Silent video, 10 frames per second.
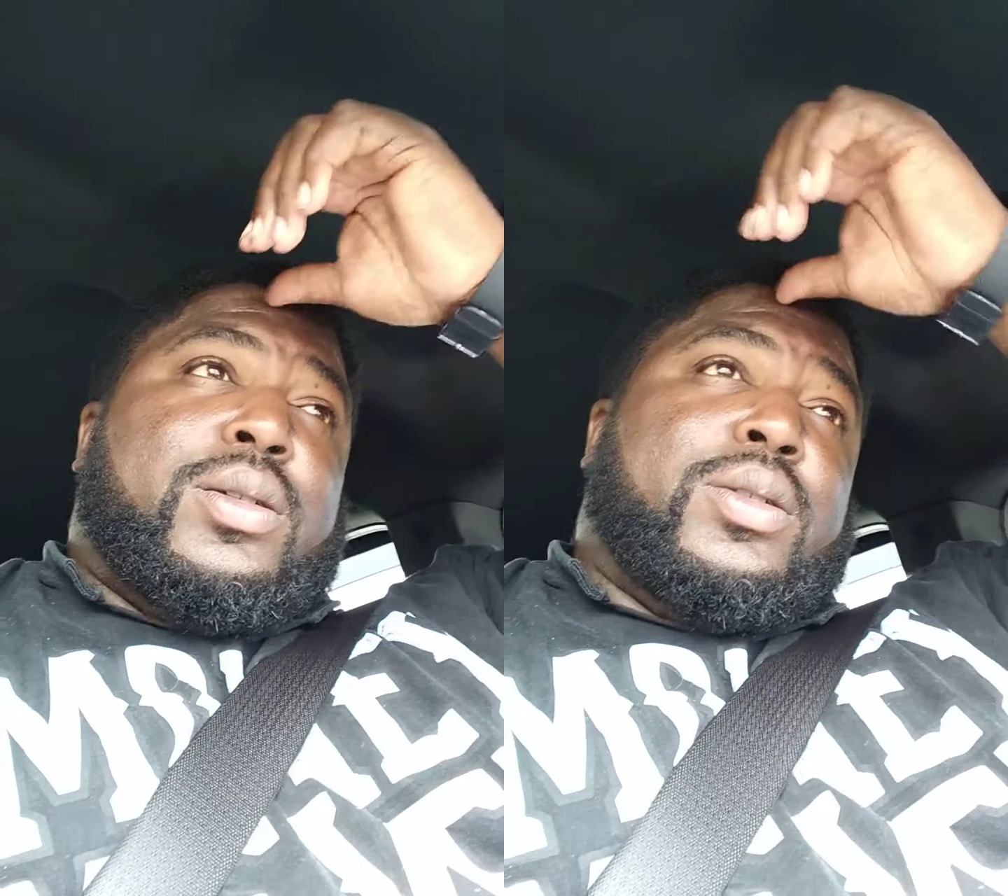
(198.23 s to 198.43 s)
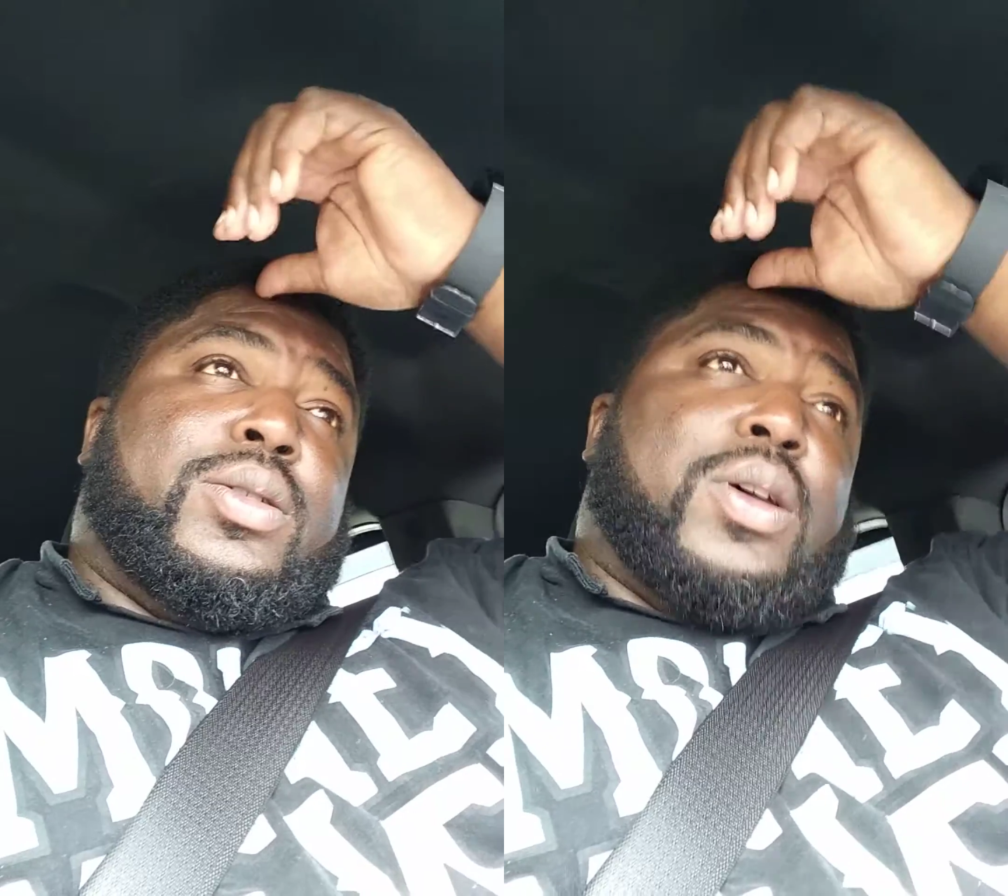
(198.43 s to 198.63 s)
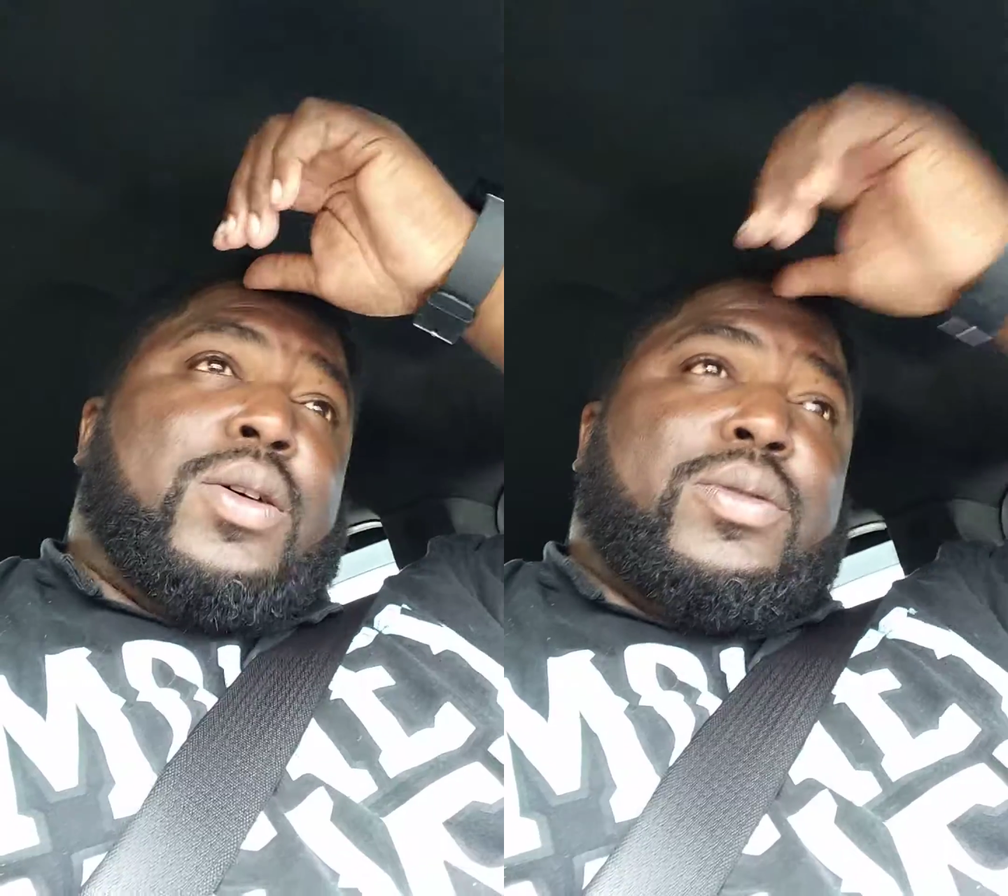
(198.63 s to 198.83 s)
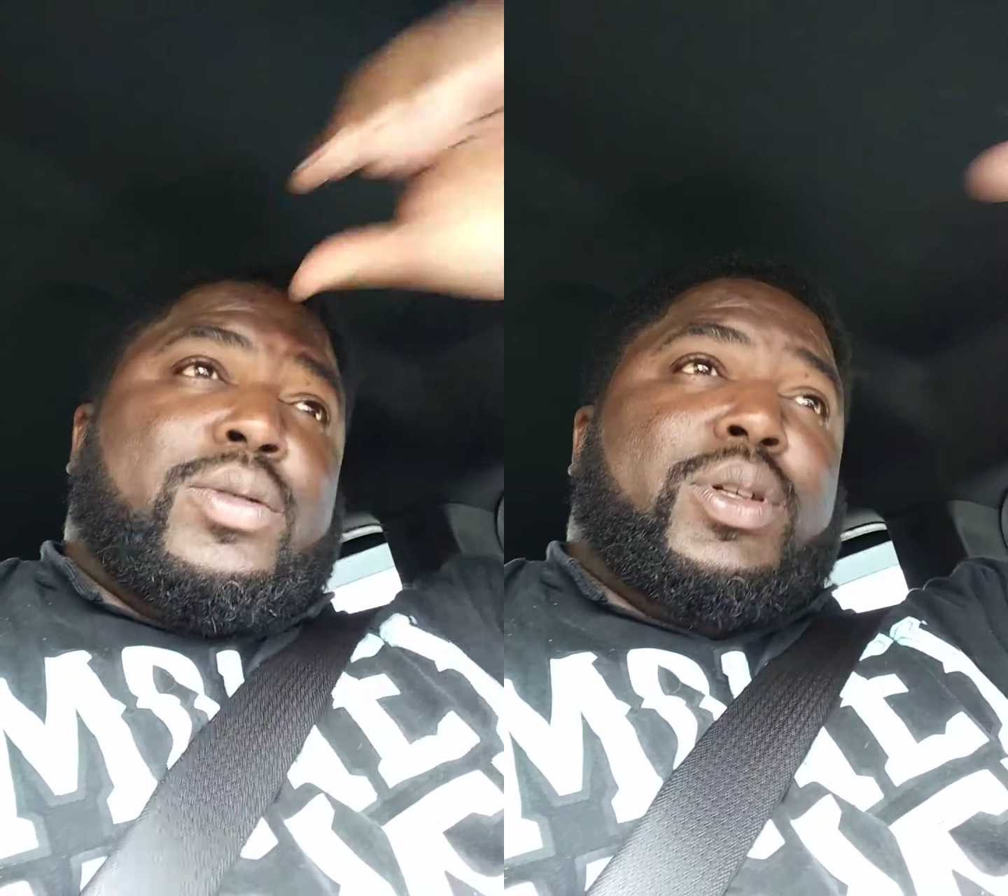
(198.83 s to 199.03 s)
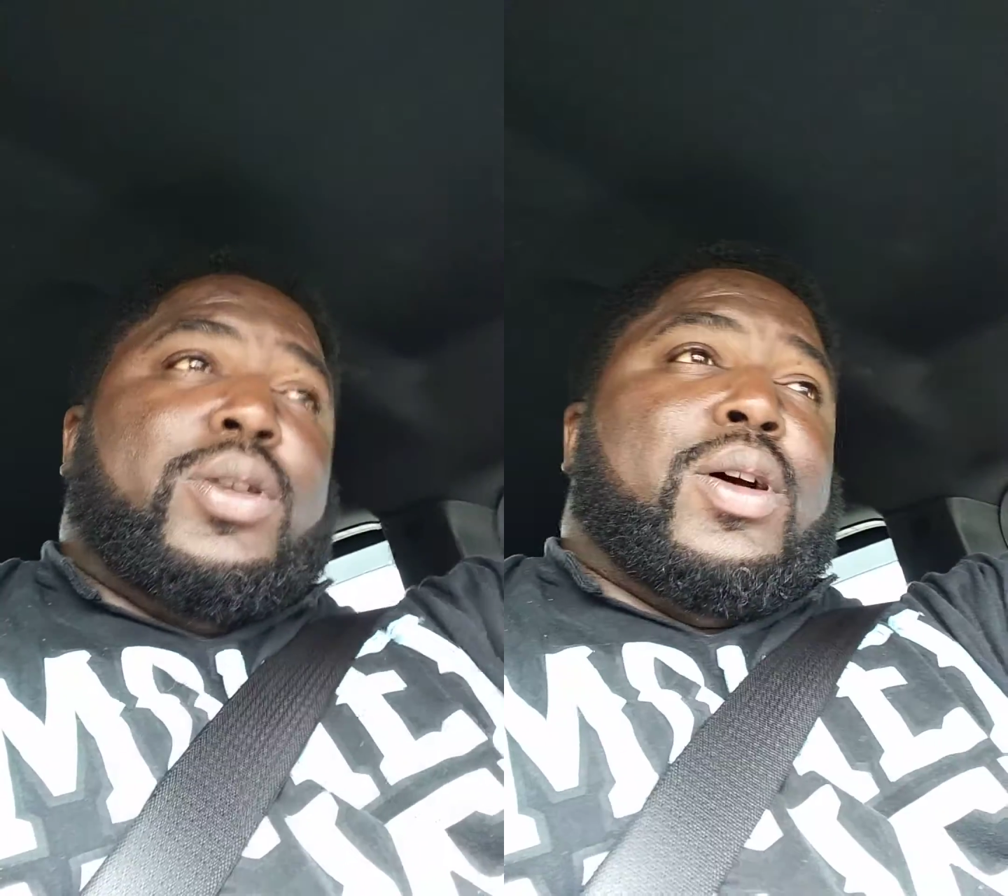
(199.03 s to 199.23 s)
So
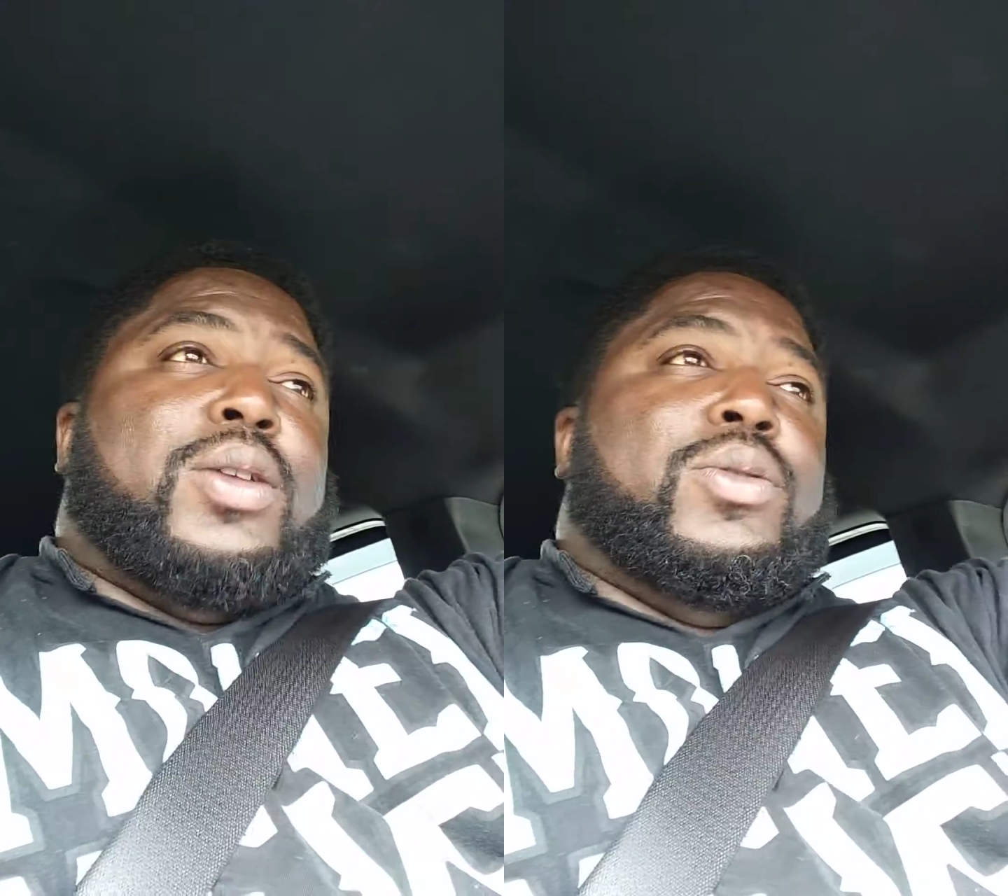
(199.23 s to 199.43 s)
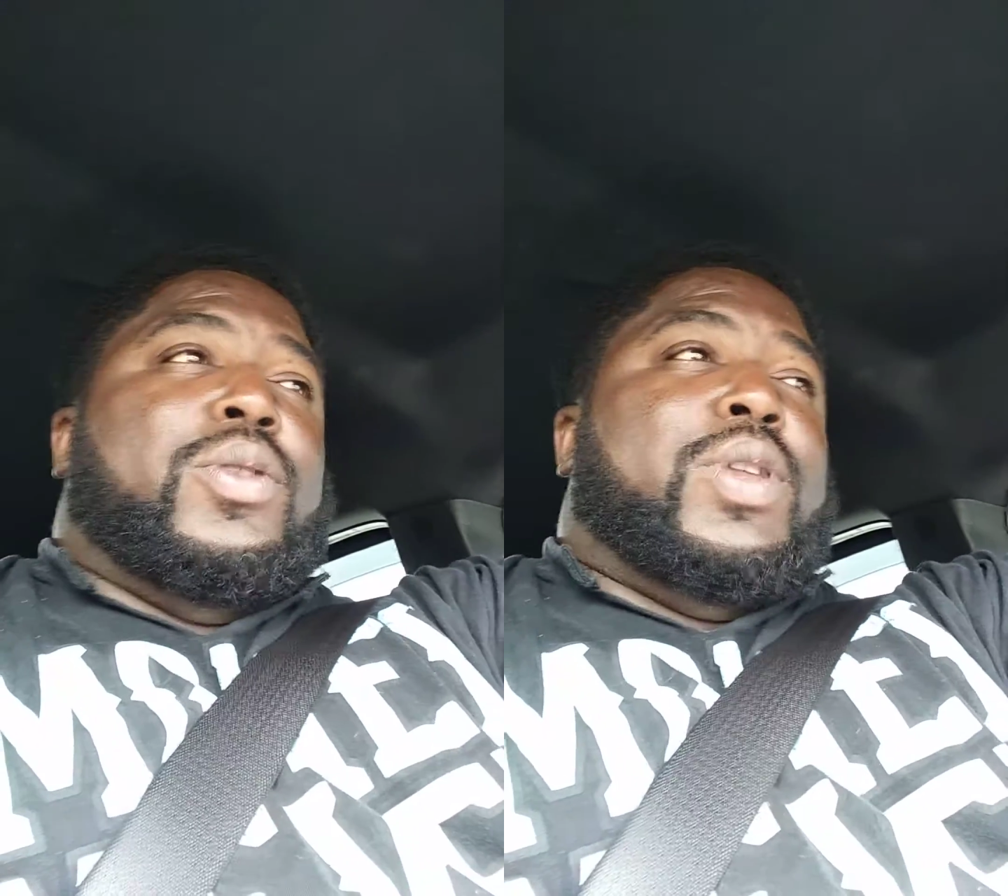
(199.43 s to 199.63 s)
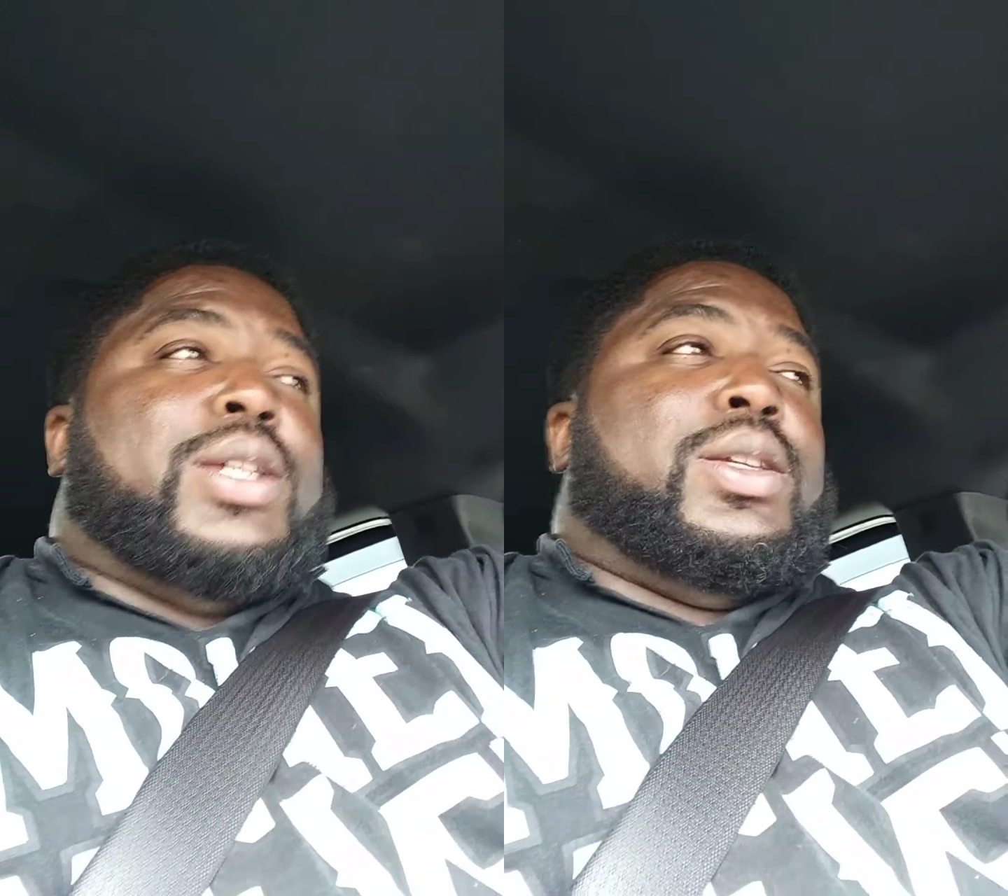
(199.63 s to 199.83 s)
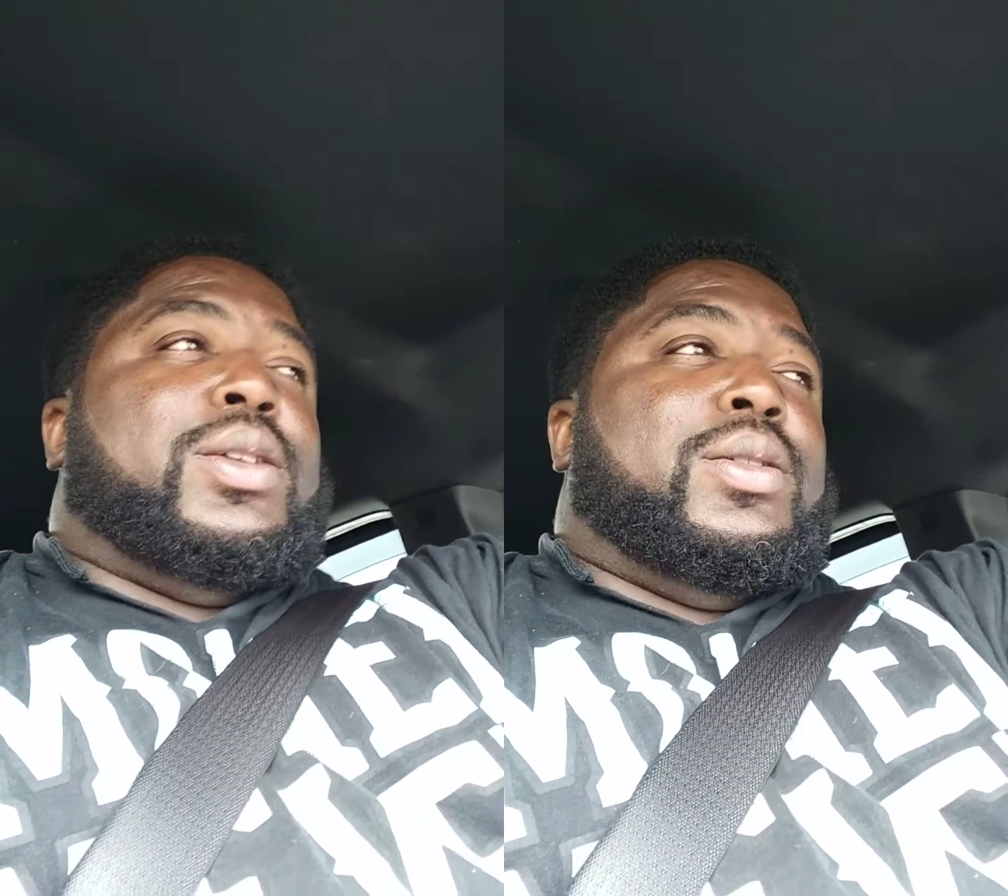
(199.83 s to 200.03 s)
I don't know if that's